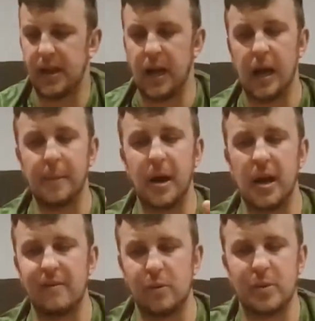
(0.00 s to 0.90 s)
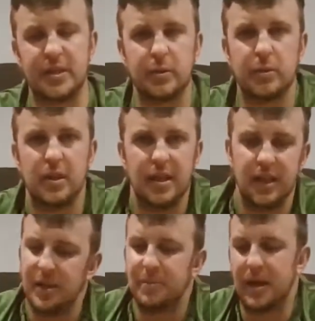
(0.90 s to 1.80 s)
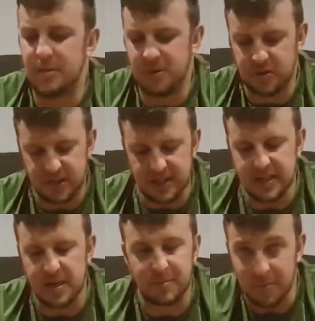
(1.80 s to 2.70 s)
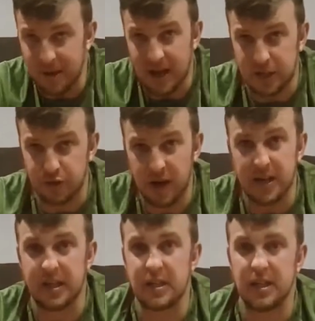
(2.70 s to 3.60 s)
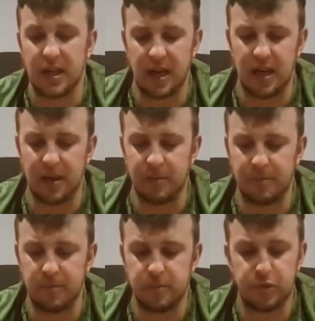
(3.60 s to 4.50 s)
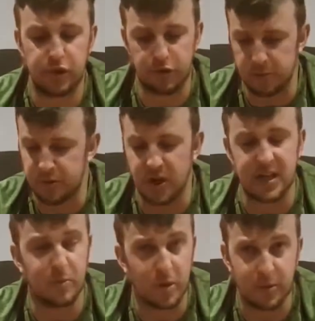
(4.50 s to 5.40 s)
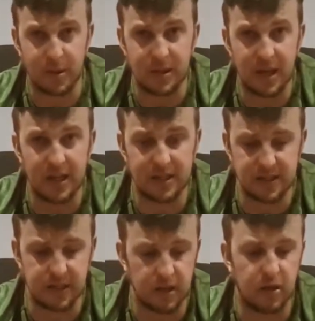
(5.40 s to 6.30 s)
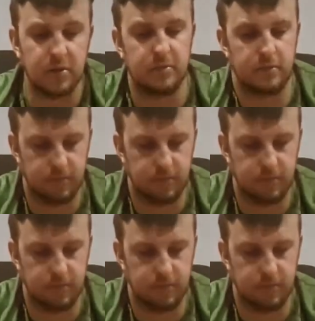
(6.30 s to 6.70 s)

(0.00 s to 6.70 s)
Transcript: I have a whistle, mainly because I take my bag training to group training and one-on-one classes a lot.